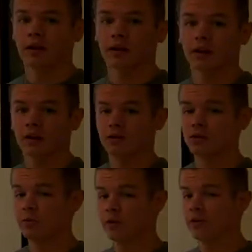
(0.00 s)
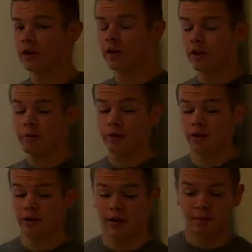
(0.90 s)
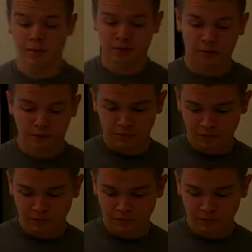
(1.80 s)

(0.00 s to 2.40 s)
It can cause you to be very grumpy at times.